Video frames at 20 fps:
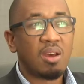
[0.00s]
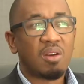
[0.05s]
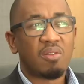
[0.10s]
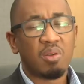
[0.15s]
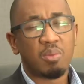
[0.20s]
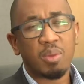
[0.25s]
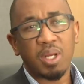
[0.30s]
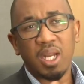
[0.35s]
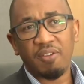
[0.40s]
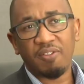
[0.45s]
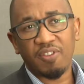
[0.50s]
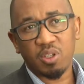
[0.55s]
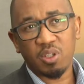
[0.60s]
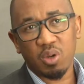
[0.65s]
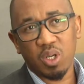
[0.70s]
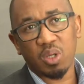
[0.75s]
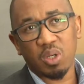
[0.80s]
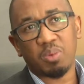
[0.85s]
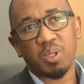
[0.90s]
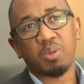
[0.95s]
From an
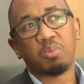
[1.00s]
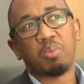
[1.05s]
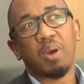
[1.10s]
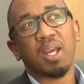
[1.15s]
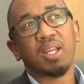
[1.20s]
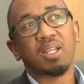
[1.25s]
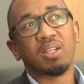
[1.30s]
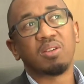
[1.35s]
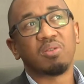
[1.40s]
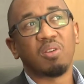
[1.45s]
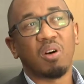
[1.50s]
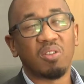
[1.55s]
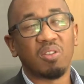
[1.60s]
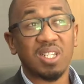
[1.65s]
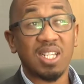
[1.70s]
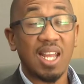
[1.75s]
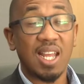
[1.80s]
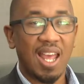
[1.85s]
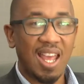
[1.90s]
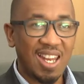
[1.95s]
infrastructure perspective,
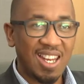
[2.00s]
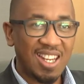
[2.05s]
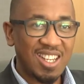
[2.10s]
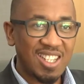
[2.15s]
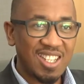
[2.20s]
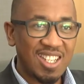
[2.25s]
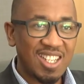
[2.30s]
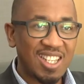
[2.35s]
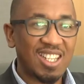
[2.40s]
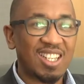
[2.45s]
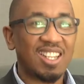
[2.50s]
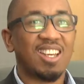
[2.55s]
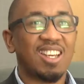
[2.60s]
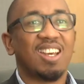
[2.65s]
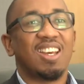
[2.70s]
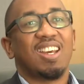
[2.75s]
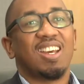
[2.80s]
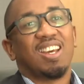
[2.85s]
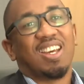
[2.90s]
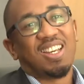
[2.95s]
obviously energy
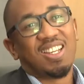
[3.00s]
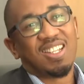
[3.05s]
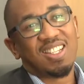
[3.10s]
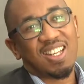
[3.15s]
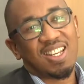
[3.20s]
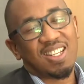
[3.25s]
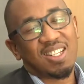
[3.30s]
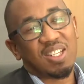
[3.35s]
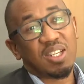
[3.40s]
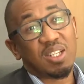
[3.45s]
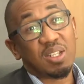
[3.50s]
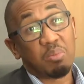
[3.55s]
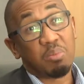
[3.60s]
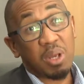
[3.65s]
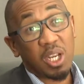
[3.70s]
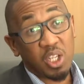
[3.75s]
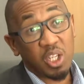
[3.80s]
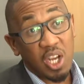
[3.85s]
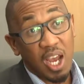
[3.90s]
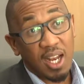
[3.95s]
is, is, is a
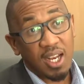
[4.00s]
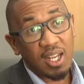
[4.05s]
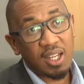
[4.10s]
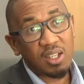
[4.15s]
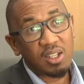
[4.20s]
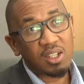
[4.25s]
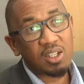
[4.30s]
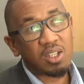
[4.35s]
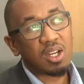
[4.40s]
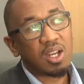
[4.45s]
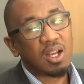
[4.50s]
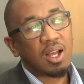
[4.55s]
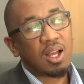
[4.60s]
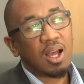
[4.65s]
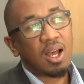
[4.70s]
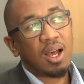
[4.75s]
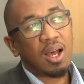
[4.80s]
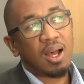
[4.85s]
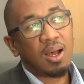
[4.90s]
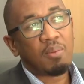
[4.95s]
big challenge,
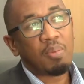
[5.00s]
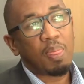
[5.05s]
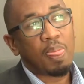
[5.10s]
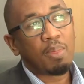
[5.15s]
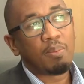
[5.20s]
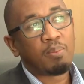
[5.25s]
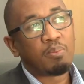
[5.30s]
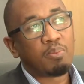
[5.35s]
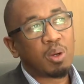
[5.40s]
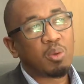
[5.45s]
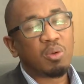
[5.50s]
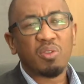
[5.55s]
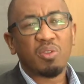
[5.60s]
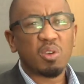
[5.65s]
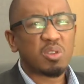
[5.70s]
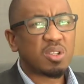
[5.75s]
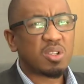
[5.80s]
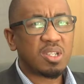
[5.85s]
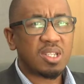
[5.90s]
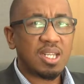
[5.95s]
um, but we've
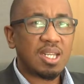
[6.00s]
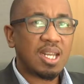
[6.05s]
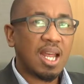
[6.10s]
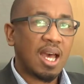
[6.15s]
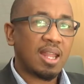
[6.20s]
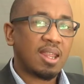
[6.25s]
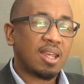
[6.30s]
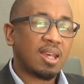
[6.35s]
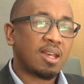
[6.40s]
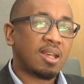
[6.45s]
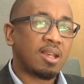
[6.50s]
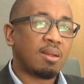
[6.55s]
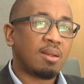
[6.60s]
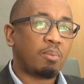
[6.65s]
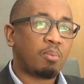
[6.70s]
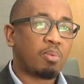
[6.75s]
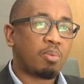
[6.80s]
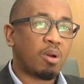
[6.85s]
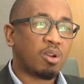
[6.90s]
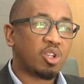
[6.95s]
also seen other
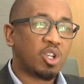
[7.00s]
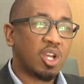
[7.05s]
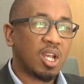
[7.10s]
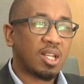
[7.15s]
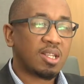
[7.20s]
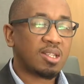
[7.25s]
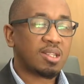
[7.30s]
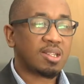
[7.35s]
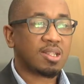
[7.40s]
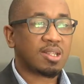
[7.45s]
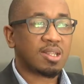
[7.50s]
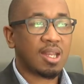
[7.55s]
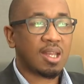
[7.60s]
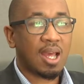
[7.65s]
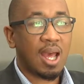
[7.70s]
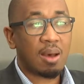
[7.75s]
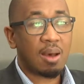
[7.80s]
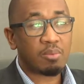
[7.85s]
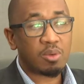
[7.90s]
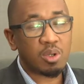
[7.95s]
projects
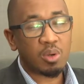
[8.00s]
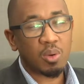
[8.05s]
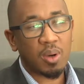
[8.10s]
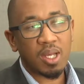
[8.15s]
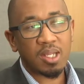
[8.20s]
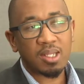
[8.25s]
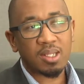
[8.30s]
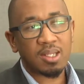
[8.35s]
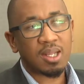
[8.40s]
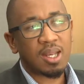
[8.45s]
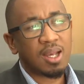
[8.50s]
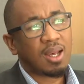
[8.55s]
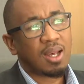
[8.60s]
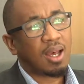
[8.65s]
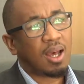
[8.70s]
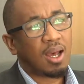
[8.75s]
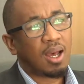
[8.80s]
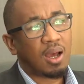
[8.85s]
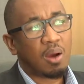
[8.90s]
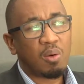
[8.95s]
come to us.
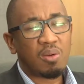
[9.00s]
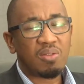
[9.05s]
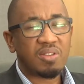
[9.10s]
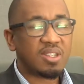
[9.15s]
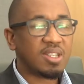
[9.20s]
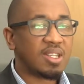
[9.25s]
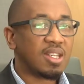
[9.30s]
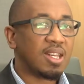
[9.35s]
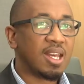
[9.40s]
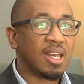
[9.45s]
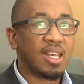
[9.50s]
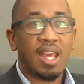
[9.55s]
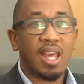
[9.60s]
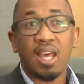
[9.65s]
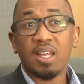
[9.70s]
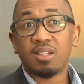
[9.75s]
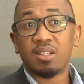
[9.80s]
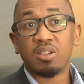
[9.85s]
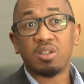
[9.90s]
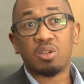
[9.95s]
Uh, we've seen a
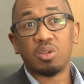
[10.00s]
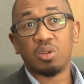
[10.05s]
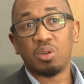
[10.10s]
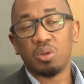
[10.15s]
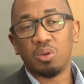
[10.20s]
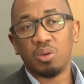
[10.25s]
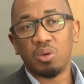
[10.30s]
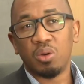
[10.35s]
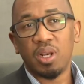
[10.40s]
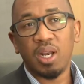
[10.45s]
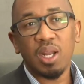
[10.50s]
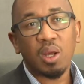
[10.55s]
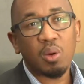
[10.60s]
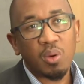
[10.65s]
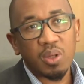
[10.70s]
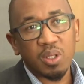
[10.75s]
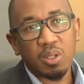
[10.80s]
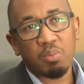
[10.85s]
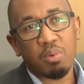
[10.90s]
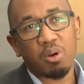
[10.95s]
gas to
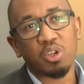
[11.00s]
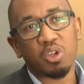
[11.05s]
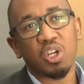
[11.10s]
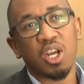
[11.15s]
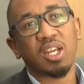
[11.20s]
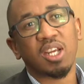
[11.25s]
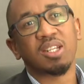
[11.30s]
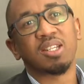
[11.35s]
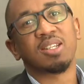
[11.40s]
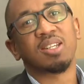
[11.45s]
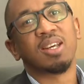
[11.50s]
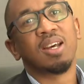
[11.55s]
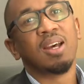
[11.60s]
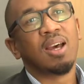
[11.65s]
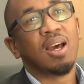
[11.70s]
liquids project